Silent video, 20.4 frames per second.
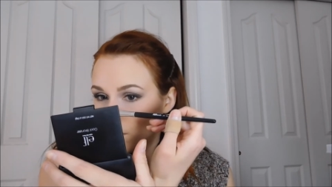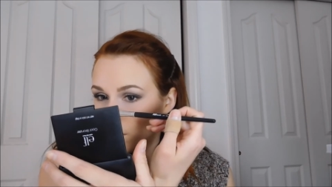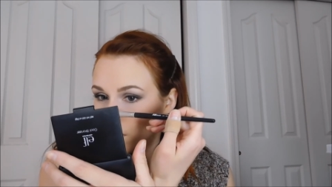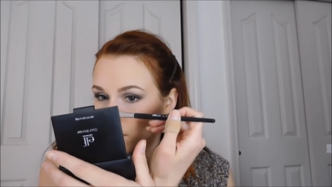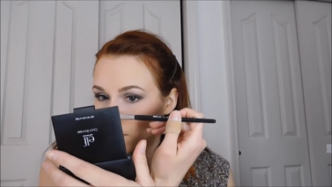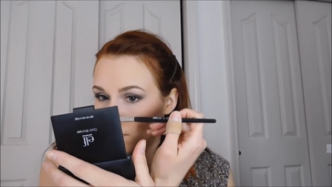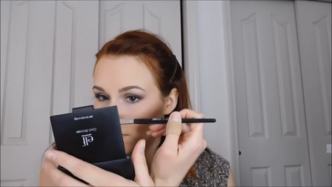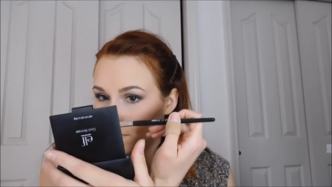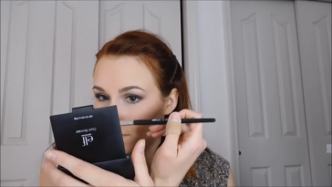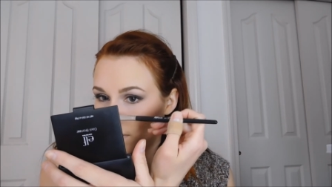
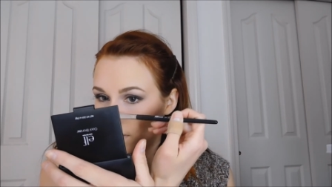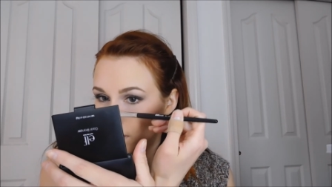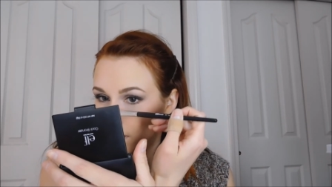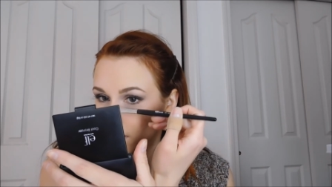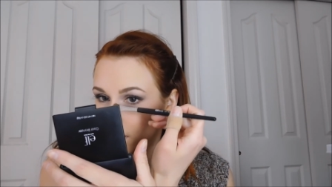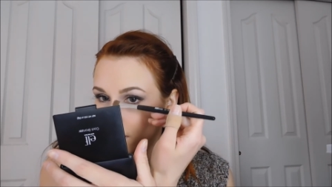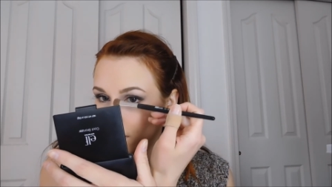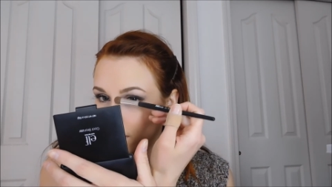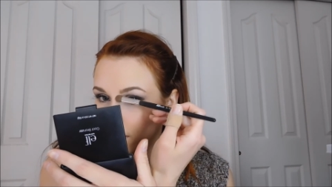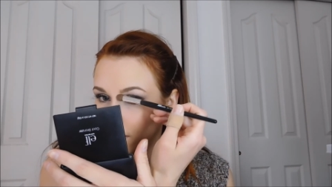probably about a
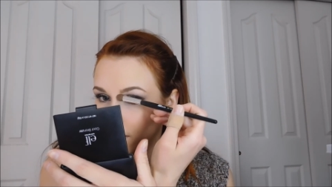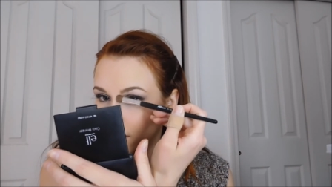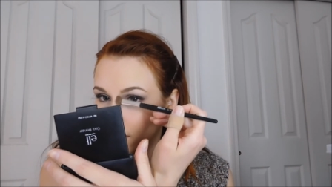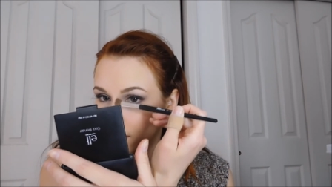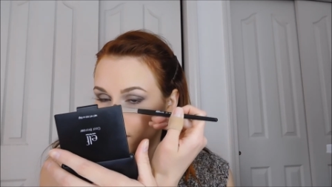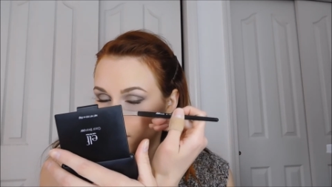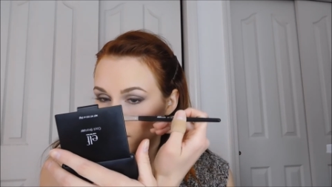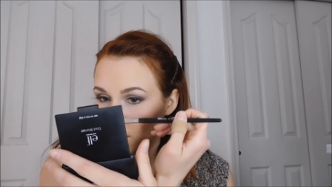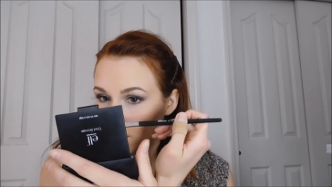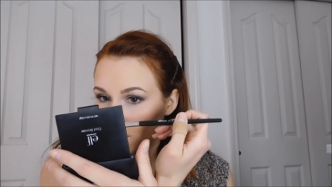
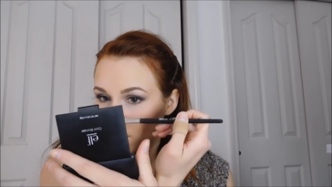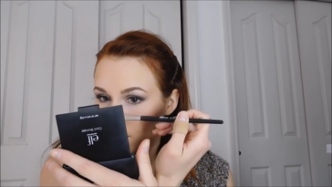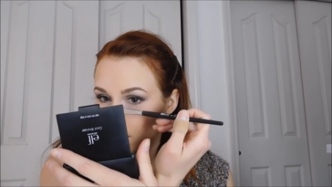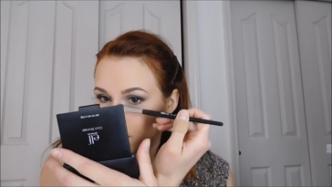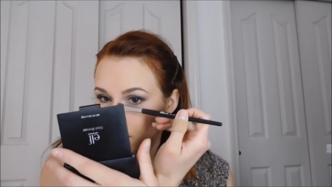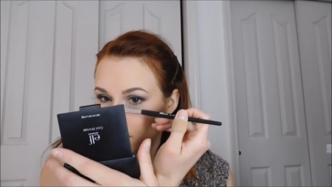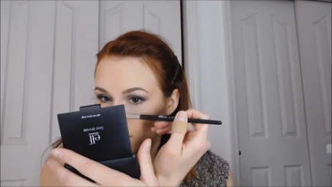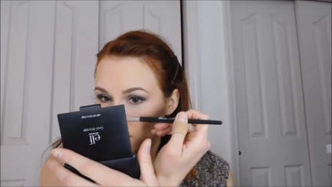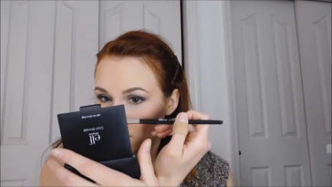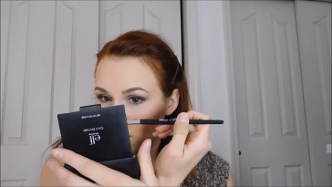year,
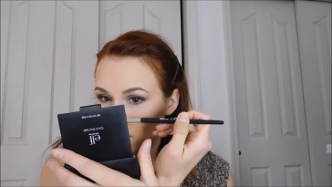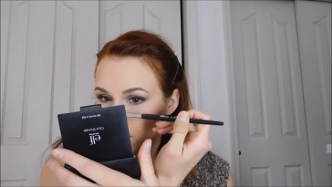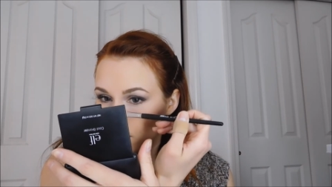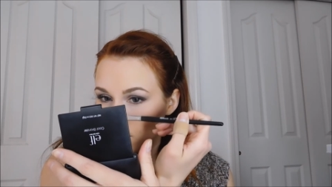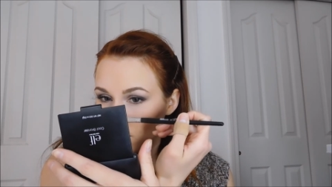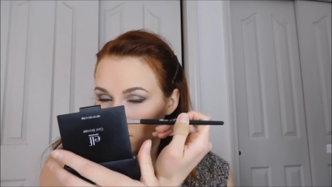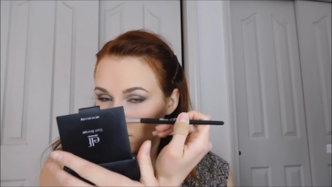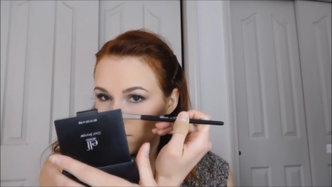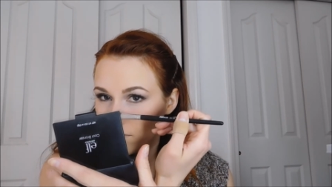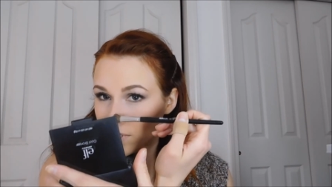
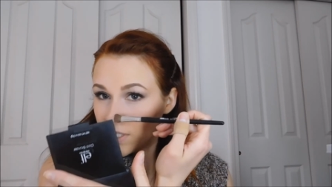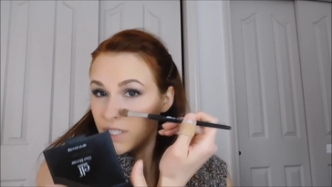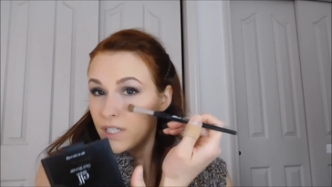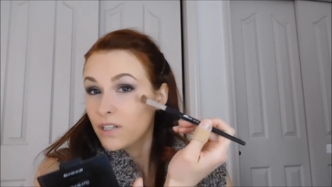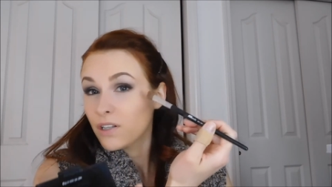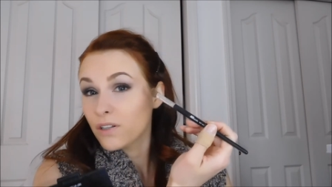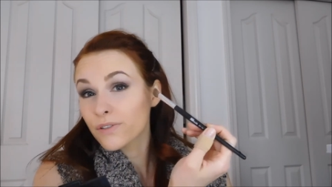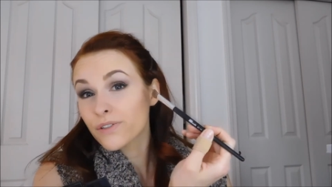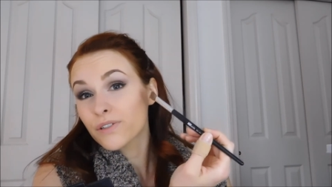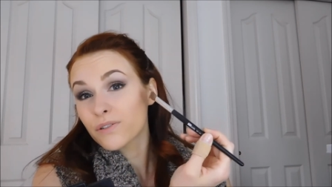pretty
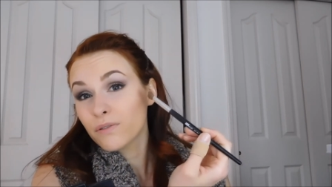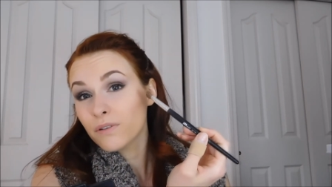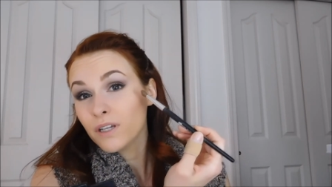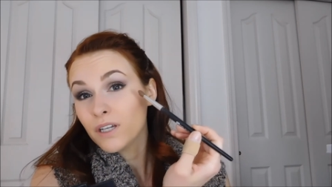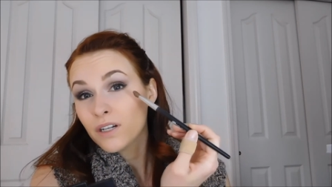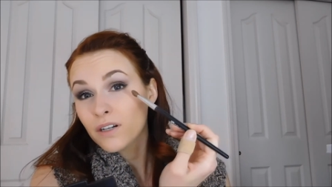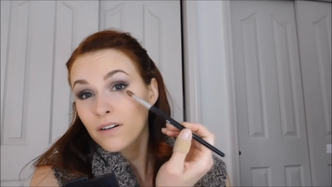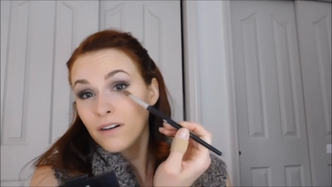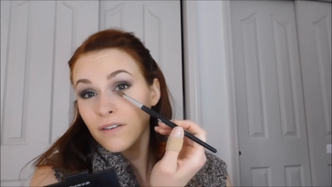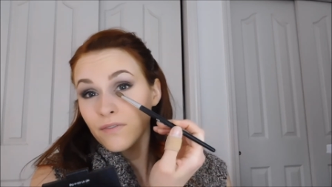close to a
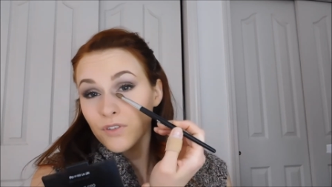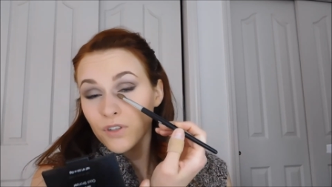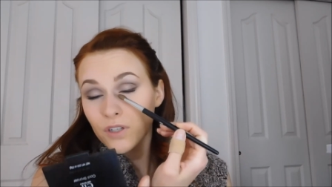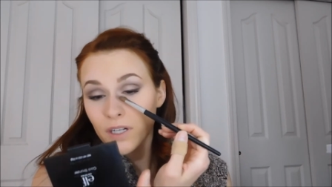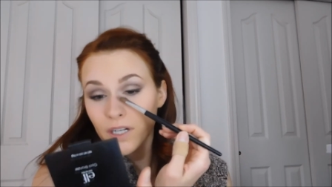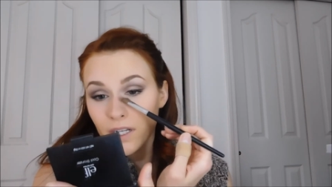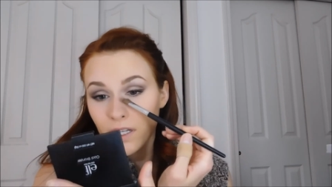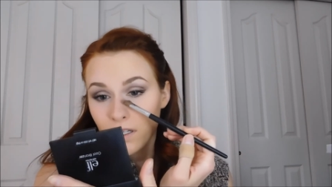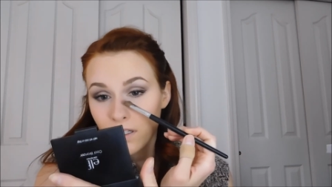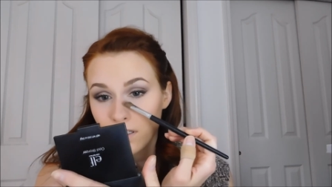year after
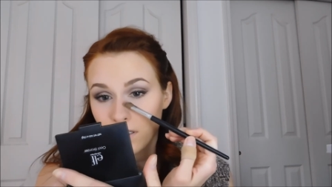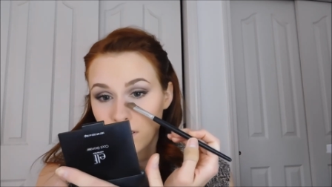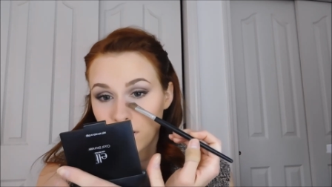I